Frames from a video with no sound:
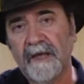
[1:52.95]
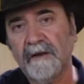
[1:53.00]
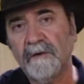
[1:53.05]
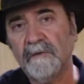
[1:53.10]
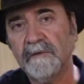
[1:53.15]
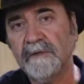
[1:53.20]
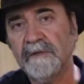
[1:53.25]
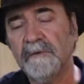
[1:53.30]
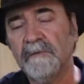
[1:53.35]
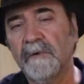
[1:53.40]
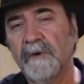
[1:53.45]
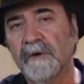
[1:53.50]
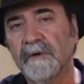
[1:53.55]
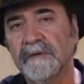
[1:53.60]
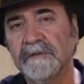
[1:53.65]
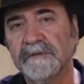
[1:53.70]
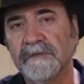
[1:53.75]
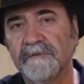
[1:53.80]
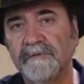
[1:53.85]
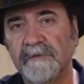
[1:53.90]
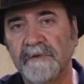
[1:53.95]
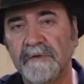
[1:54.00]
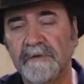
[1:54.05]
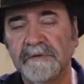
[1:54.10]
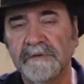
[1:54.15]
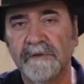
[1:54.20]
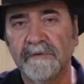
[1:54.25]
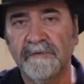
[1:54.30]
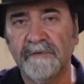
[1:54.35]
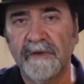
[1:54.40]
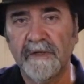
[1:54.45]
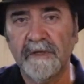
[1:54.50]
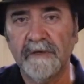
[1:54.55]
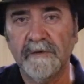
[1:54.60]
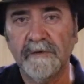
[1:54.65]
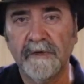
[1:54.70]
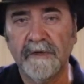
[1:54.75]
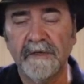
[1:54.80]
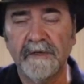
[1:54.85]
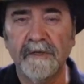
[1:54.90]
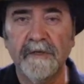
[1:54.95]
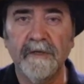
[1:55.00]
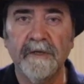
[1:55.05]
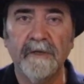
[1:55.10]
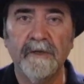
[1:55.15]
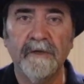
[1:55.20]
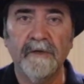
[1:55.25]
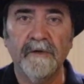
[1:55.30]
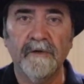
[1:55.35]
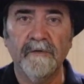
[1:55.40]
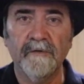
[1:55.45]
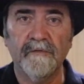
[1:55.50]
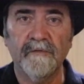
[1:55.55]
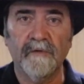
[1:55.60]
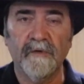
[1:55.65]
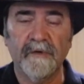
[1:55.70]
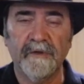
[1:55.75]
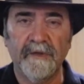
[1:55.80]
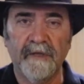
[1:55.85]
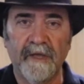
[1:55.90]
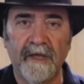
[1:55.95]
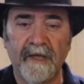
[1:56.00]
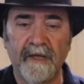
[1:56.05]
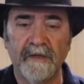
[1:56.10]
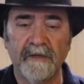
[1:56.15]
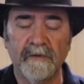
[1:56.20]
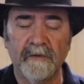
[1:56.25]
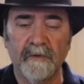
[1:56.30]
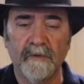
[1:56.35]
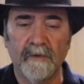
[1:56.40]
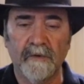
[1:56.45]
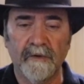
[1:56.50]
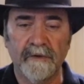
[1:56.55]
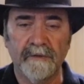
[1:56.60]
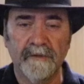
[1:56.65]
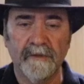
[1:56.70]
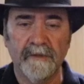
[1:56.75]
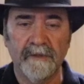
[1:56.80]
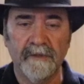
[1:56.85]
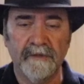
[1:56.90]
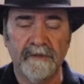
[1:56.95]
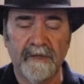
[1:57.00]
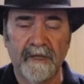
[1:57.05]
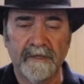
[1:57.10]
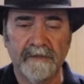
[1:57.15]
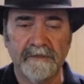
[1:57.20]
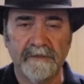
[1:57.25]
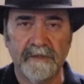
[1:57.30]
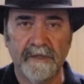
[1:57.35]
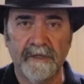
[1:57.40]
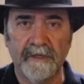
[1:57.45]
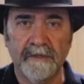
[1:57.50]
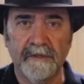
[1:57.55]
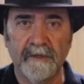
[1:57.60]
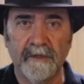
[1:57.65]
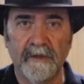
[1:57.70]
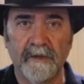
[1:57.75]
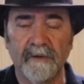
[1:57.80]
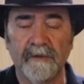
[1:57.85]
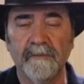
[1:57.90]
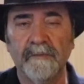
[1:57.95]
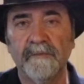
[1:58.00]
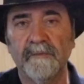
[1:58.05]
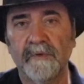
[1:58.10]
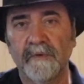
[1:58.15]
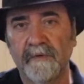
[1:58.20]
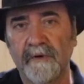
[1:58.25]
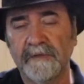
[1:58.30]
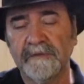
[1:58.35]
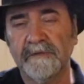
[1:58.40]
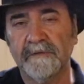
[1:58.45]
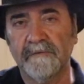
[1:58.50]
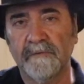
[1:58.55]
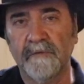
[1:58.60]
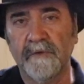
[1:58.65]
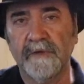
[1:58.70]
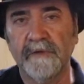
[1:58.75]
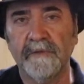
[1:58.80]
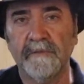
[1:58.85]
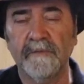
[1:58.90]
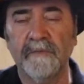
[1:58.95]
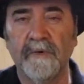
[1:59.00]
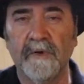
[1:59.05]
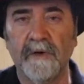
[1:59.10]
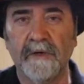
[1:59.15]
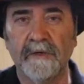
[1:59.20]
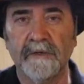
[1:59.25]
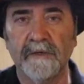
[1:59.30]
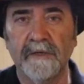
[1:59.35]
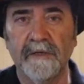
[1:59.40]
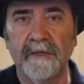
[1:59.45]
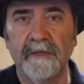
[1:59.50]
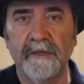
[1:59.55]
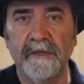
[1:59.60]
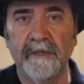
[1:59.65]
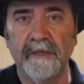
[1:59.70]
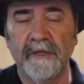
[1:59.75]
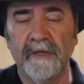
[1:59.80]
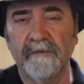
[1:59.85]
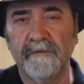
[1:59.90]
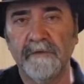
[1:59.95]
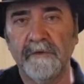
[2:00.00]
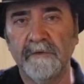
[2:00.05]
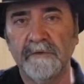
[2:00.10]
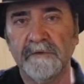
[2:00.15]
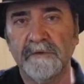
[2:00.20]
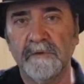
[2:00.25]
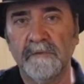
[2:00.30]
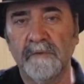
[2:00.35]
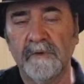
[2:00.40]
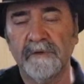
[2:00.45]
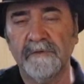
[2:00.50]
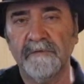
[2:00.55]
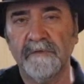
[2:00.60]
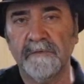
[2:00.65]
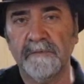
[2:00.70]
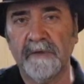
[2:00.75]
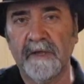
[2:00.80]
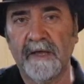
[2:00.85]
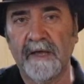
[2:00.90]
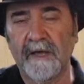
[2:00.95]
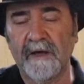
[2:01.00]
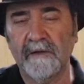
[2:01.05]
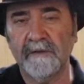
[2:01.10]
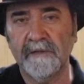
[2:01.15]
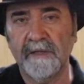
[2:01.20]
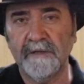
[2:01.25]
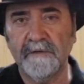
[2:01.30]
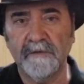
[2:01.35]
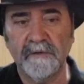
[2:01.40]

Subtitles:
That only works if you use the fingering for the A chord that's in the Progressive Rhythm book. If you use the one from the Hal